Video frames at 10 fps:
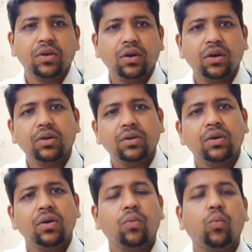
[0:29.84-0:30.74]
Or
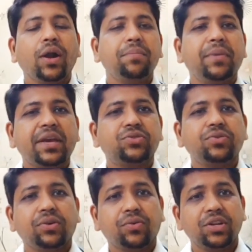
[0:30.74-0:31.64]
what makes
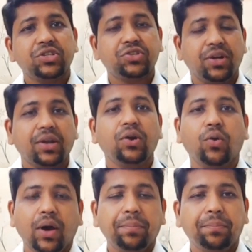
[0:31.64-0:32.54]
your cholesterol
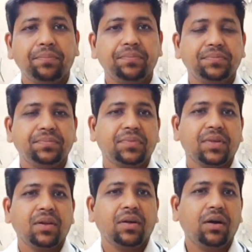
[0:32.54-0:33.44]
go up,
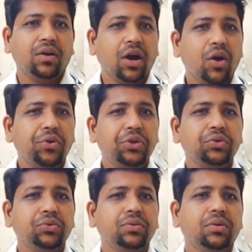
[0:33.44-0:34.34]
or how do
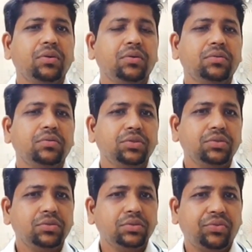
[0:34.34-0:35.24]
you
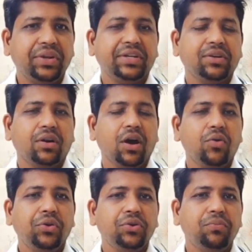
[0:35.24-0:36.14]
treat, or
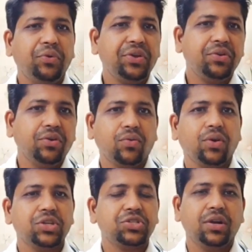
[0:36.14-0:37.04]
how do you bring your
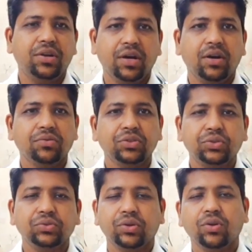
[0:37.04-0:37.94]
cholesterol down
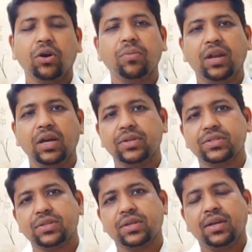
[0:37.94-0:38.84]
to your normal
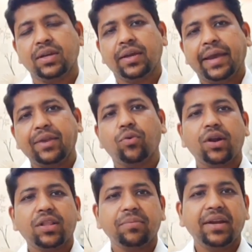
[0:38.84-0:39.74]
levels, and
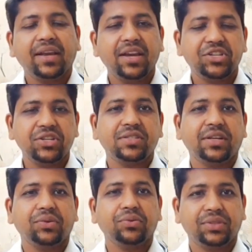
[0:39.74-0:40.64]
what are the medications
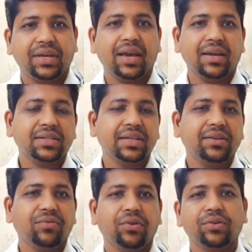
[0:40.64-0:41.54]
that you can
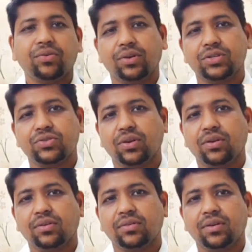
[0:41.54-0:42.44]
take for
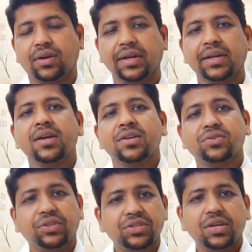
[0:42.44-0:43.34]
cholesterol? Alright,
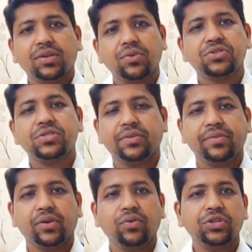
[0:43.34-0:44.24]
so these are the questions that we
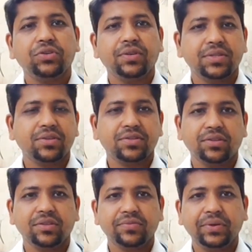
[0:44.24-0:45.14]
are going to discuss in
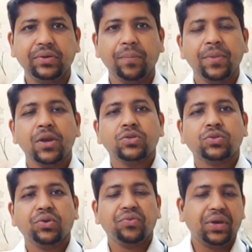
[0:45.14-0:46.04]
this video.
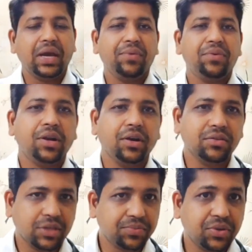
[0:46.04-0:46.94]
So if you have not
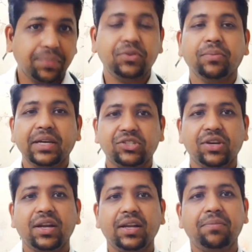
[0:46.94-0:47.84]
subscribed to my
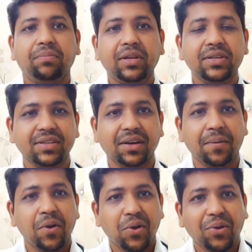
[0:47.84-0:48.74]
channel yet, please
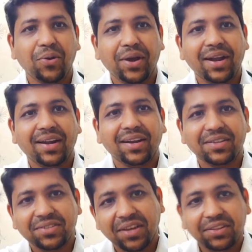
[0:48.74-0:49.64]
go ahead and
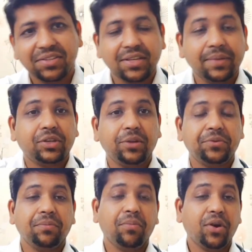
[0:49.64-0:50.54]
hit the
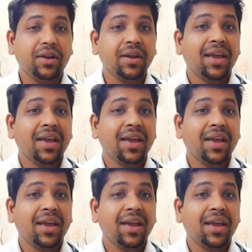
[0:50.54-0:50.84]
subscription button,